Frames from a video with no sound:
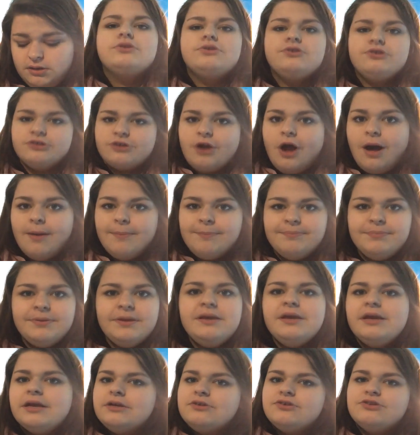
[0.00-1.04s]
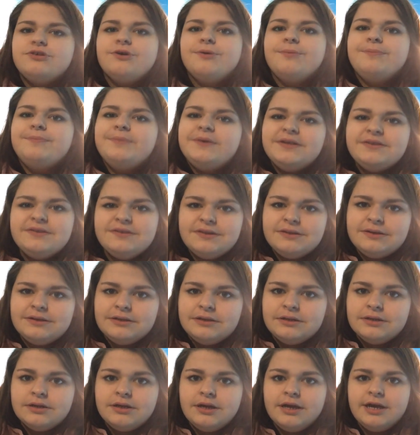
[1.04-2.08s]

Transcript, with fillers: Stop being so busy.